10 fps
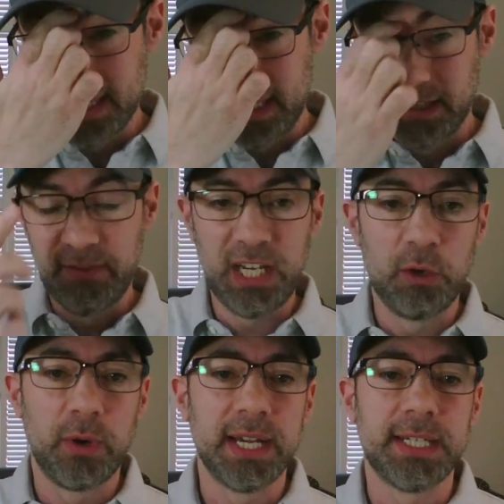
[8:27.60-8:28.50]
seen the video
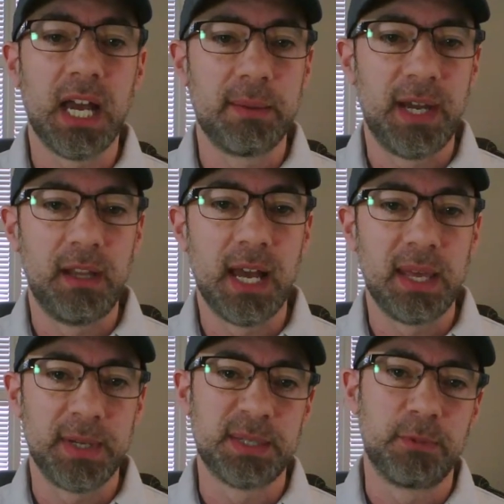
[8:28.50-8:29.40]
where I talk about
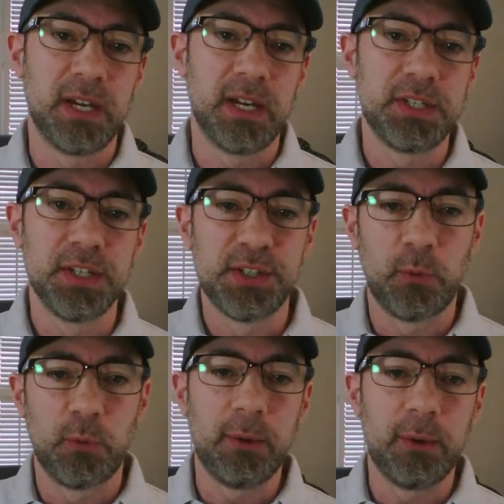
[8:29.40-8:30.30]
lockup expirations and
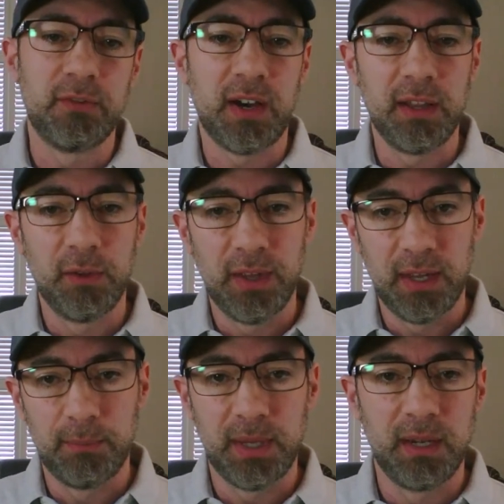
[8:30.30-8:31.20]
why we follow
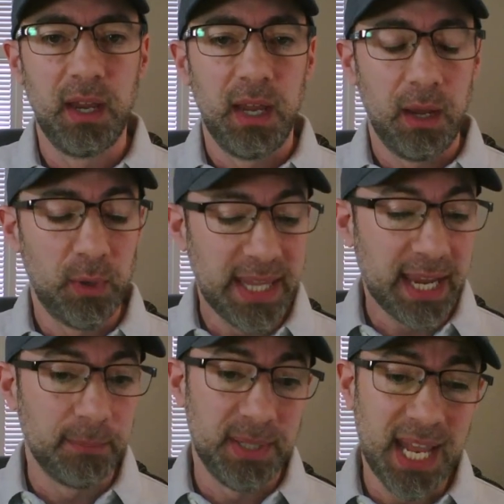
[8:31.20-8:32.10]
them and what that
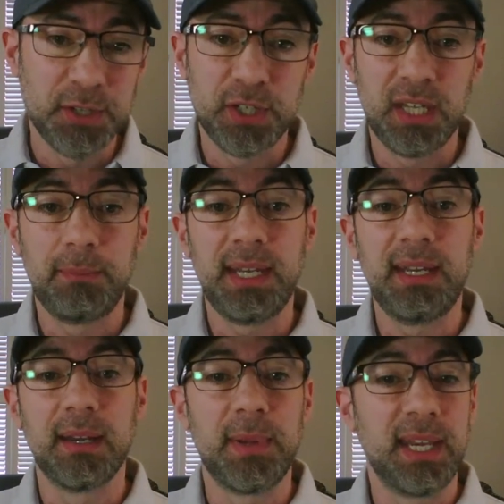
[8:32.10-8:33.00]
can potentially
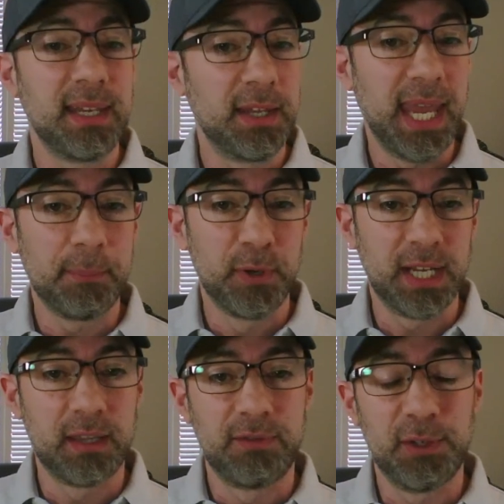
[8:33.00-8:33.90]
mean. I mean, you can't
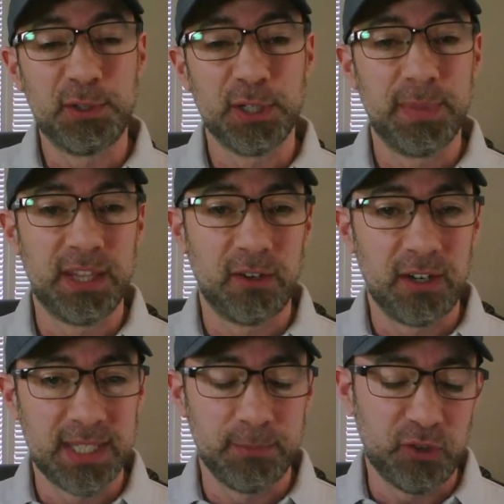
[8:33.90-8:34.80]
predict the future, but there
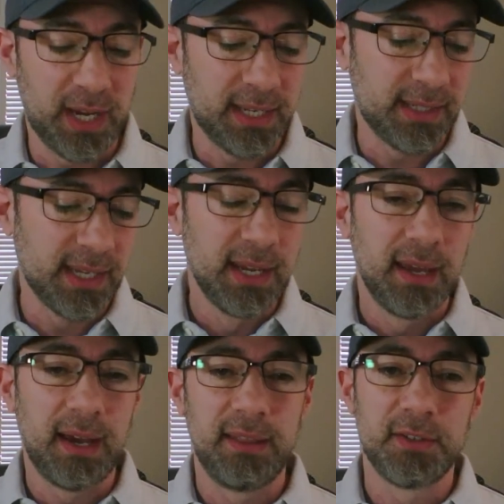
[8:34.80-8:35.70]
are some trends.
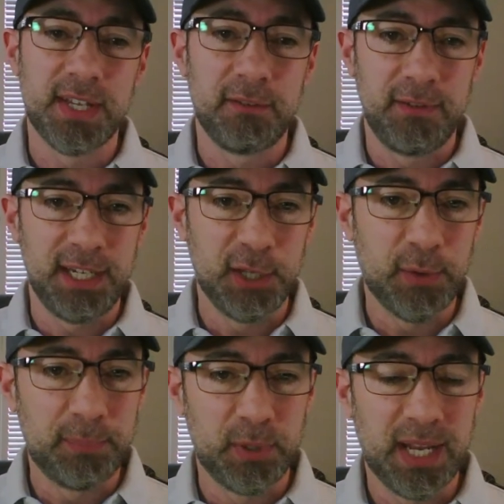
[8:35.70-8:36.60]
There's that video
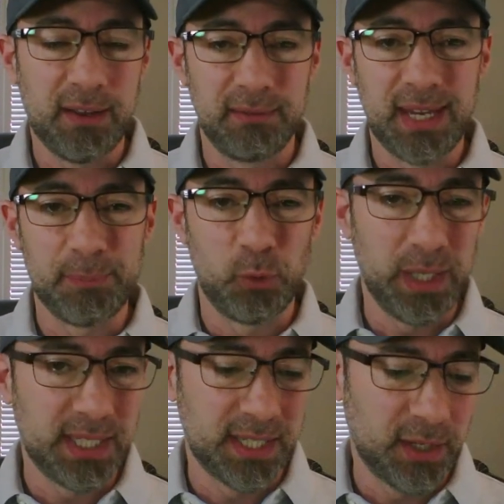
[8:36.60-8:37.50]
I put out a couple
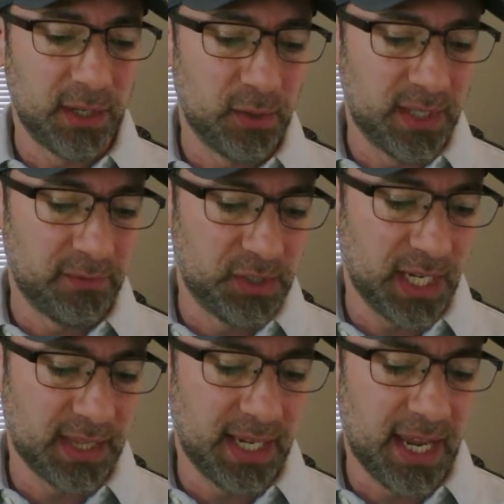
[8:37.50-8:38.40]
weeks ago. Definitely
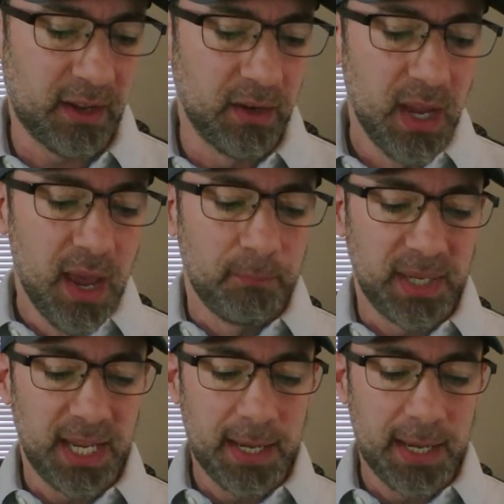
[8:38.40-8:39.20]
check that out. But